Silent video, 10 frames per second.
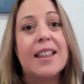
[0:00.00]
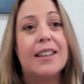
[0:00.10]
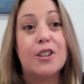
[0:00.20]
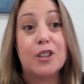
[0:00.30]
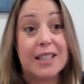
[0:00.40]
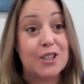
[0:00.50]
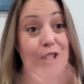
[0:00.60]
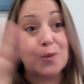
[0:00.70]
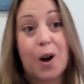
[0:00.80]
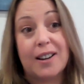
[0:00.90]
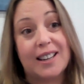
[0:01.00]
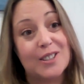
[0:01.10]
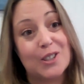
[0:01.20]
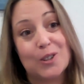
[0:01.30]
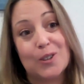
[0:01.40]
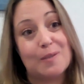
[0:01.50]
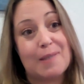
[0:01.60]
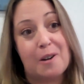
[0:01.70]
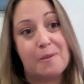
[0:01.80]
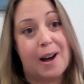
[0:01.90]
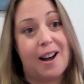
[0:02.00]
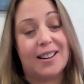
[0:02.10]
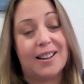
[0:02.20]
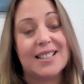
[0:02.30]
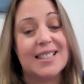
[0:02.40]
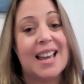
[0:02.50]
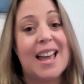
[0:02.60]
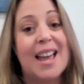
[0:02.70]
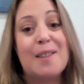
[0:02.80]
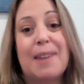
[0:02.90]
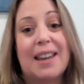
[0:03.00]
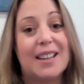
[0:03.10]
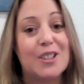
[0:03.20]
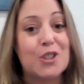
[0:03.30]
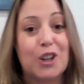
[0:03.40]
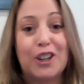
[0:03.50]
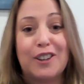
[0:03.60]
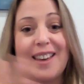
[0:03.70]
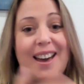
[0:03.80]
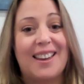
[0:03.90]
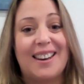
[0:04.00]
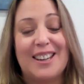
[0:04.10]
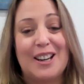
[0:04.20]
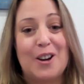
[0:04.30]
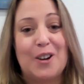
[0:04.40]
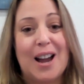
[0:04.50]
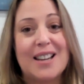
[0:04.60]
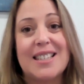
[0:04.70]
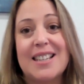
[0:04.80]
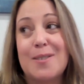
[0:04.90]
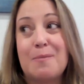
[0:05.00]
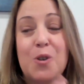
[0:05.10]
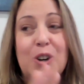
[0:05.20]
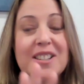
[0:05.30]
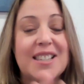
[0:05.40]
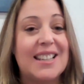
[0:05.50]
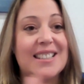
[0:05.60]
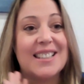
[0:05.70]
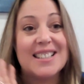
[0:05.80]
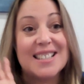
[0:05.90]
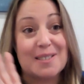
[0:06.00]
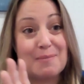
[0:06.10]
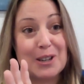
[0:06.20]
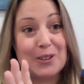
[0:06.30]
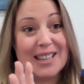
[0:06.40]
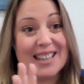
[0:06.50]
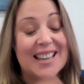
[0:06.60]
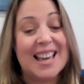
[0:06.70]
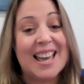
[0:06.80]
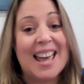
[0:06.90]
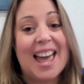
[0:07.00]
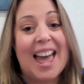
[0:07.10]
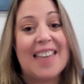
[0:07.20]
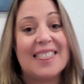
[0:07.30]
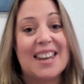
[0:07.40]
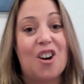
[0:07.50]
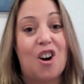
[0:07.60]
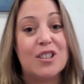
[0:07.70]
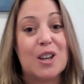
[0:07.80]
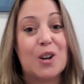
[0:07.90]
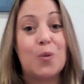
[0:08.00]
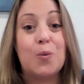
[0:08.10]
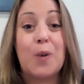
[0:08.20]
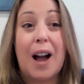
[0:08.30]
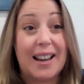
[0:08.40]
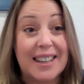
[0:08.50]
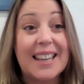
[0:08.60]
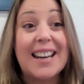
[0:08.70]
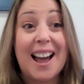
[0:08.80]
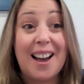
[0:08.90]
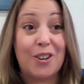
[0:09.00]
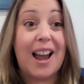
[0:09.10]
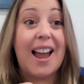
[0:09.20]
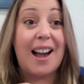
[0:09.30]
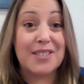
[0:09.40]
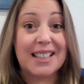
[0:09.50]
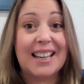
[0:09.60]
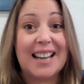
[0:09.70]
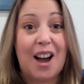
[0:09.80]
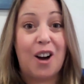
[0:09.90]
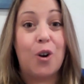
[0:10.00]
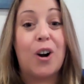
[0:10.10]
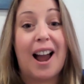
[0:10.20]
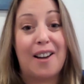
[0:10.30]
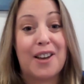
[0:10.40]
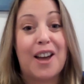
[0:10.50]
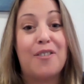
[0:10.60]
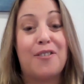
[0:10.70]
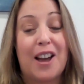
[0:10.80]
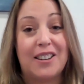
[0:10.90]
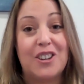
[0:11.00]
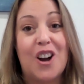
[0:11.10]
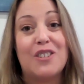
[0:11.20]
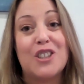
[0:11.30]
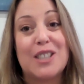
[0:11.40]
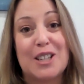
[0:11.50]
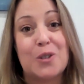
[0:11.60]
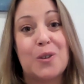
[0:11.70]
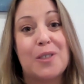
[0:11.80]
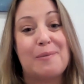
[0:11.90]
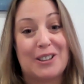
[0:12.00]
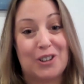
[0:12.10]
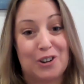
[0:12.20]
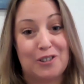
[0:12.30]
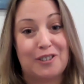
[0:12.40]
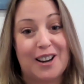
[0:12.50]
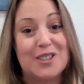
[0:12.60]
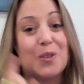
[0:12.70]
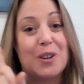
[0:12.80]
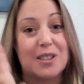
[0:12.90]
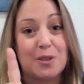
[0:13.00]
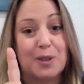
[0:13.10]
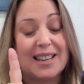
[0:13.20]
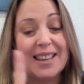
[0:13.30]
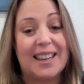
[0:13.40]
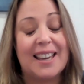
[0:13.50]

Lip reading: literally just walking to the mailbox, making sure that, I see some horses and some beauty. And then also I get out. I have to get out or have a fun conversation with my girlfriends once a week,